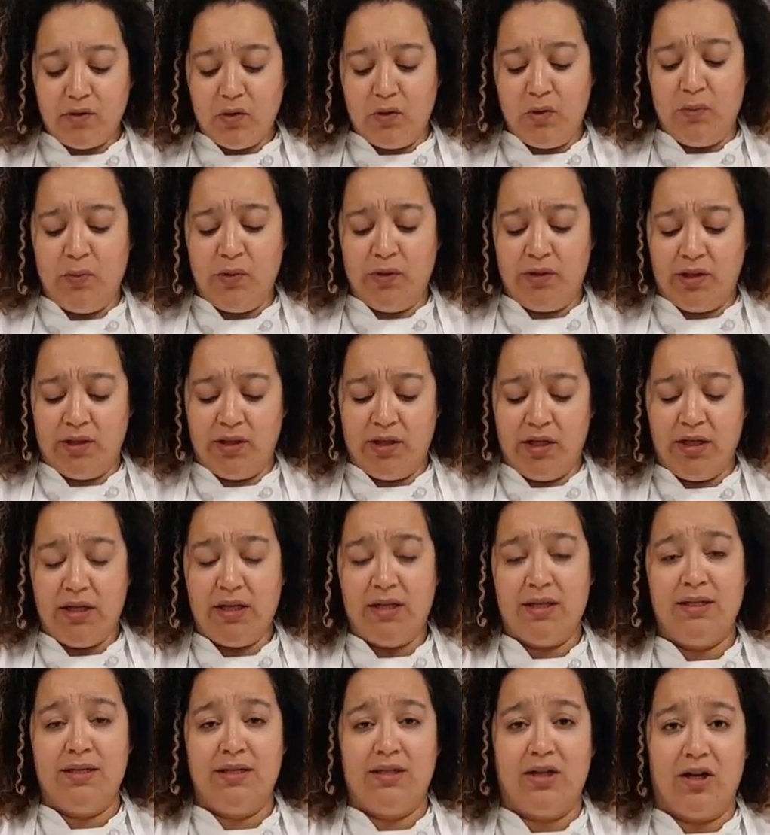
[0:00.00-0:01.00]
we put the
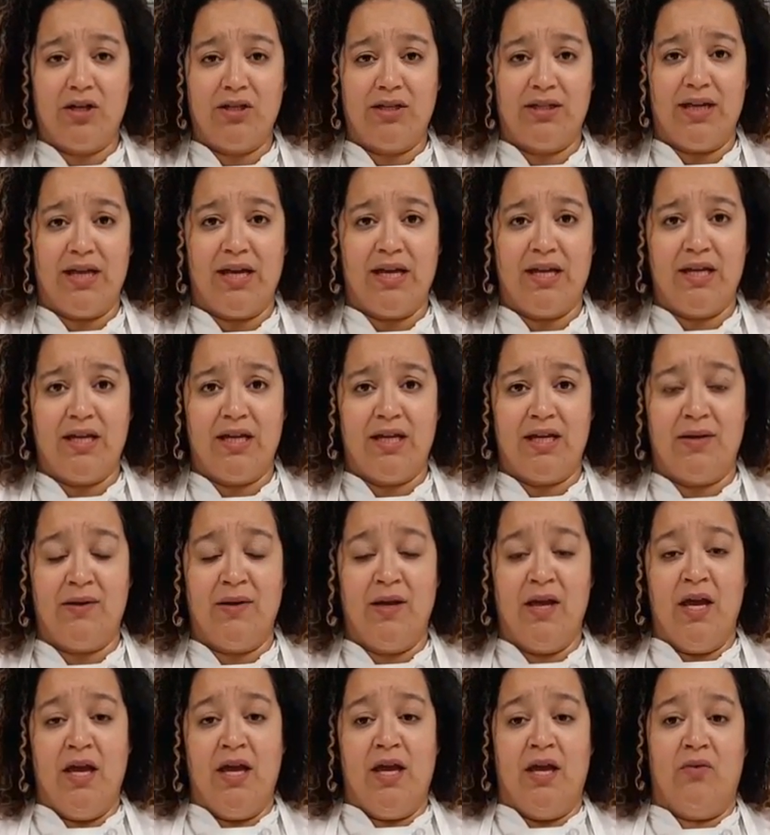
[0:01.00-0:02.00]
onion, sauteed
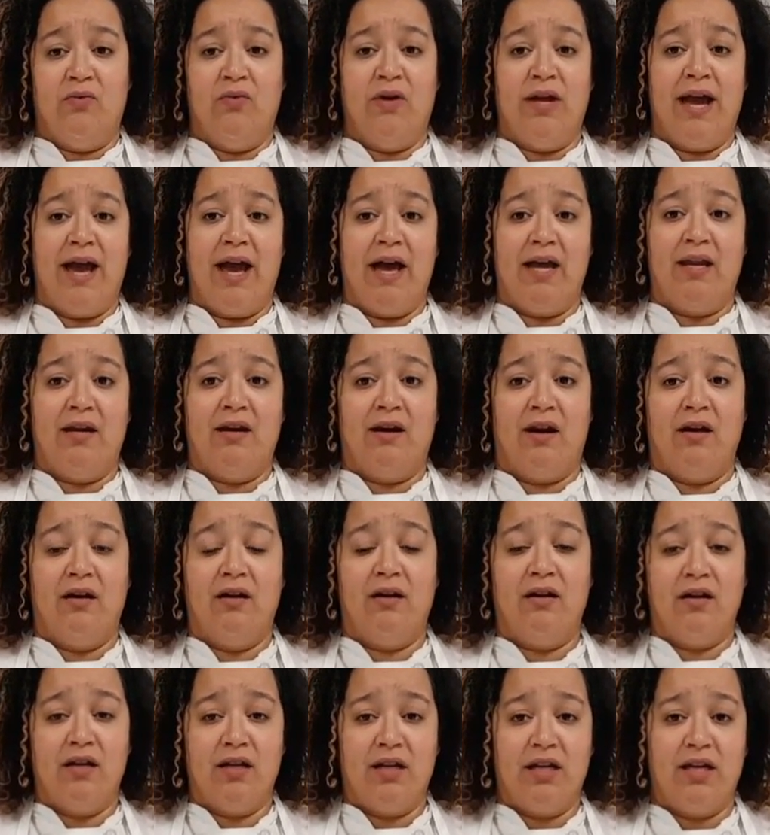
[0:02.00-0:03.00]
it, and we added our
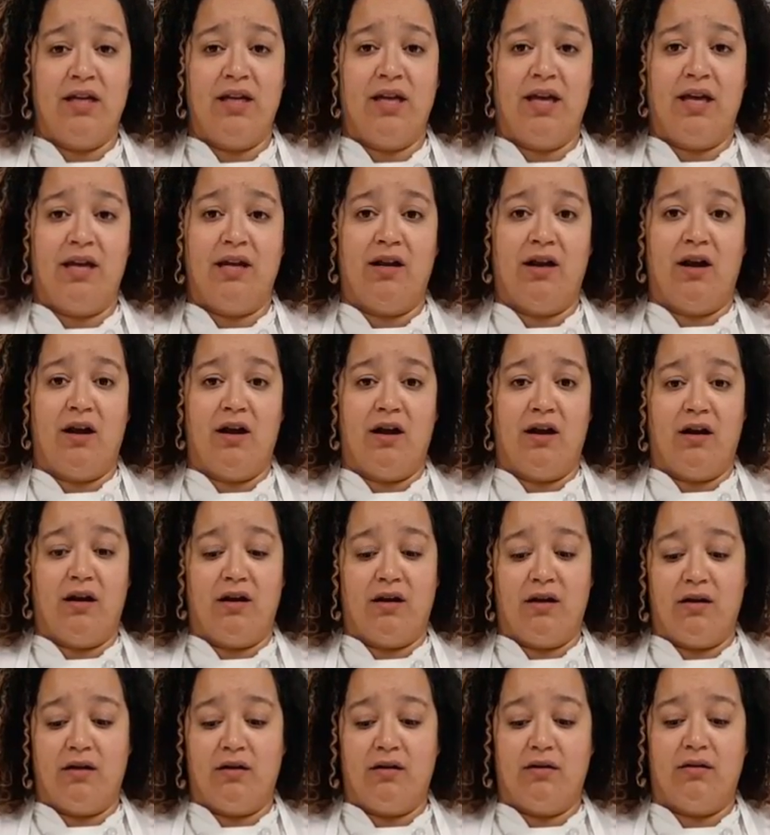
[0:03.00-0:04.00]
honey and
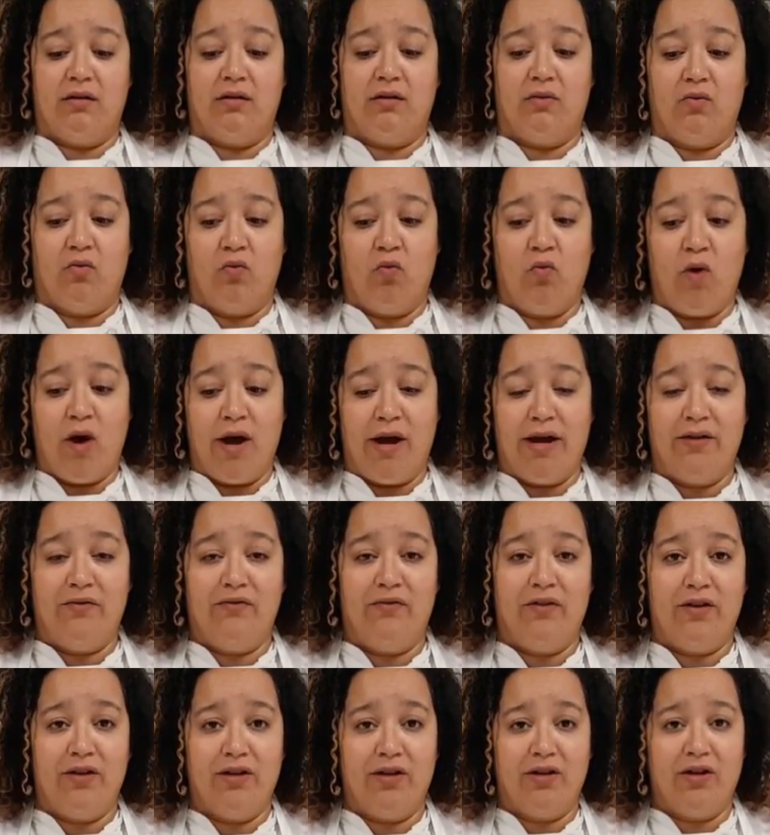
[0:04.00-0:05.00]
our
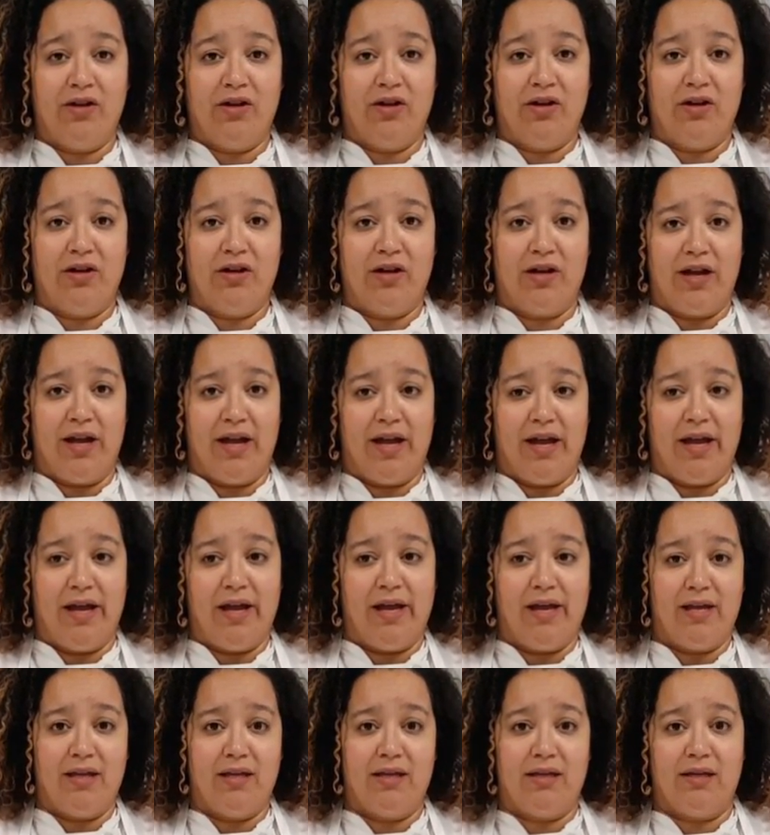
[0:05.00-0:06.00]
wine vinegar
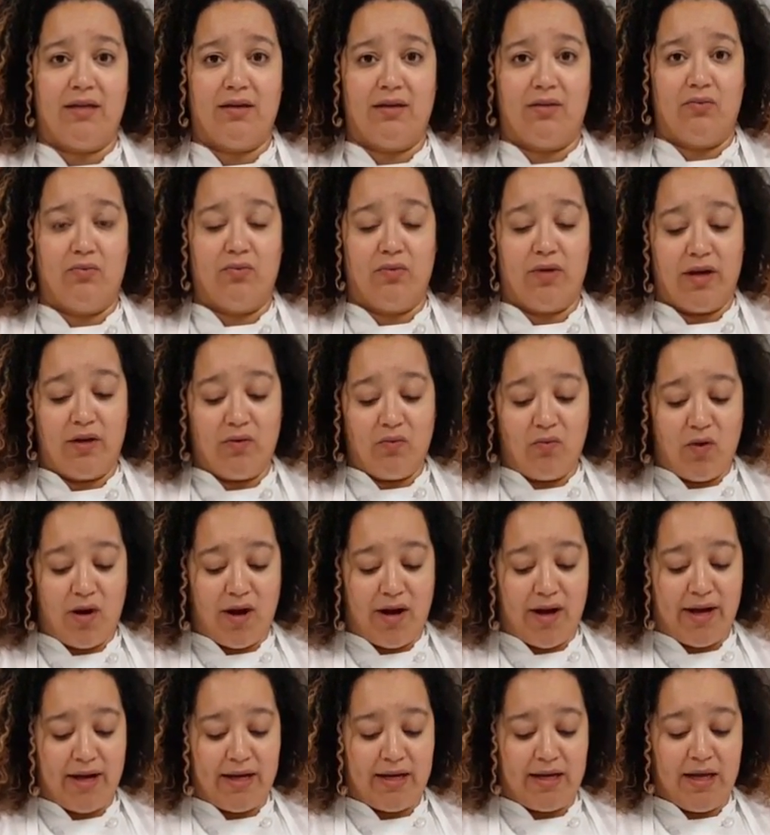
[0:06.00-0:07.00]
and red
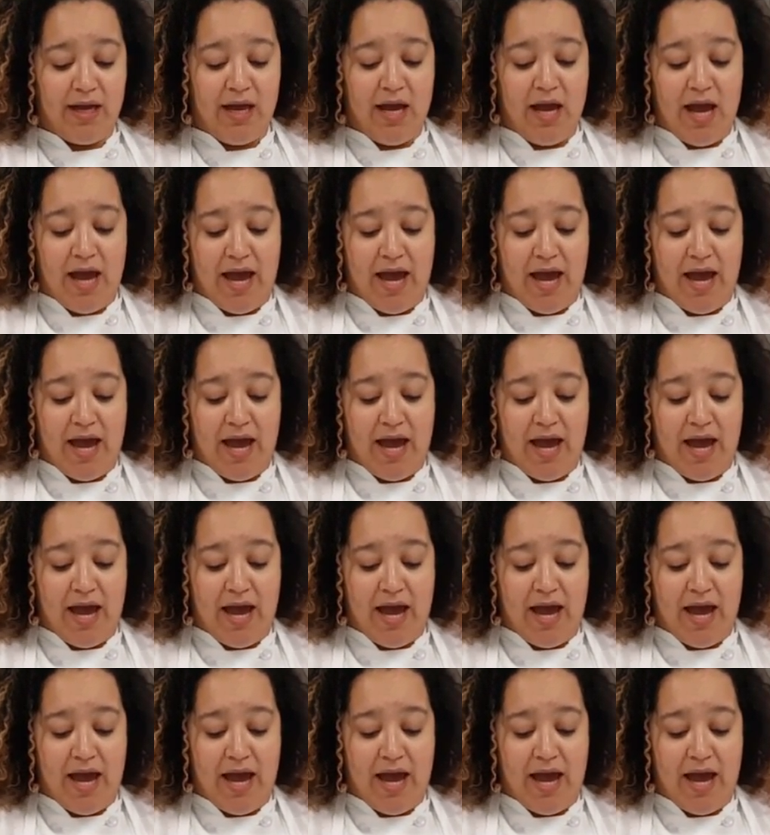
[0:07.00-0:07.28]
wine,